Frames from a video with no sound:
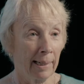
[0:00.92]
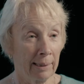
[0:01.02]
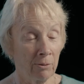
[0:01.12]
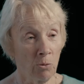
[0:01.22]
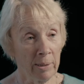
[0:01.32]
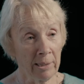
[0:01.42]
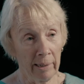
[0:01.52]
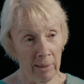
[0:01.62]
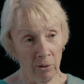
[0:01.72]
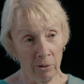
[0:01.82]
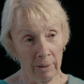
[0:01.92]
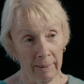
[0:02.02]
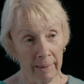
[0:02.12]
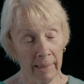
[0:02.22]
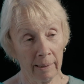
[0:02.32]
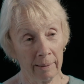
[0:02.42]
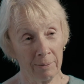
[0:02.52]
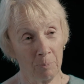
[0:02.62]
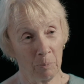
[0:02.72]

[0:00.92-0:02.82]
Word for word: I was retired and